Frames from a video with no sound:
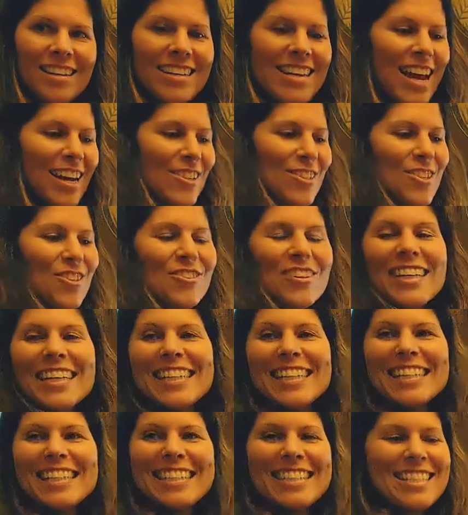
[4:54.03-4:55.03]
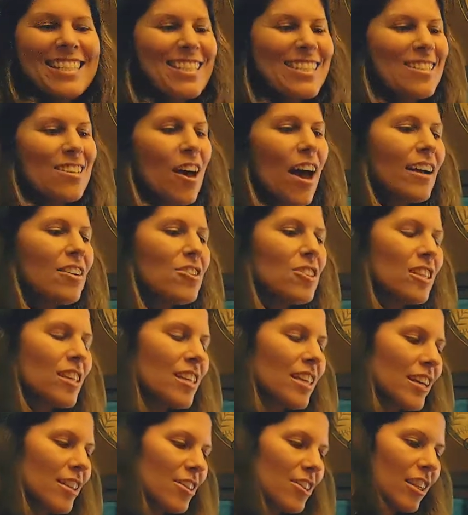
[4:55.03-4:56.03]
Nectarines! Actually,
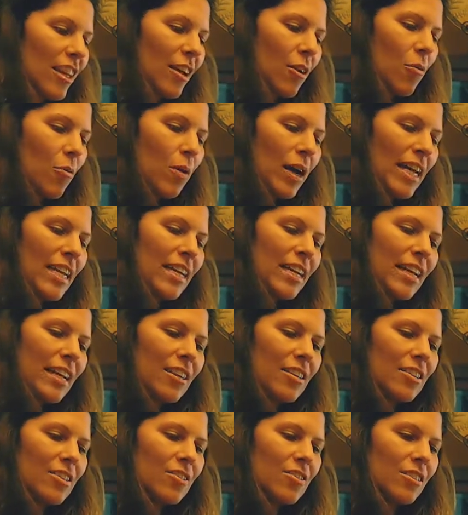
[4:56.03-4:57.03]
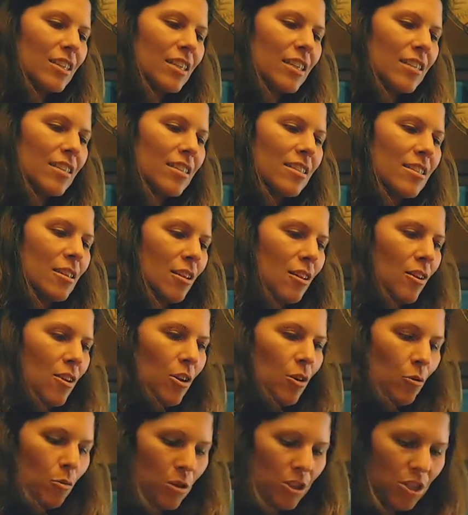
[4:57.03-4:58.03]
they look like white nectarines,
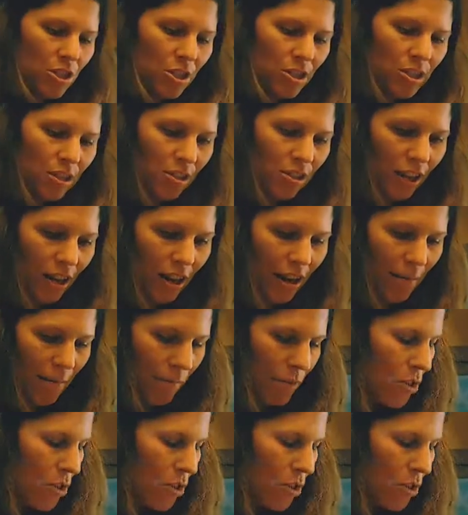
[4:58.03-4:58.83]
which is great.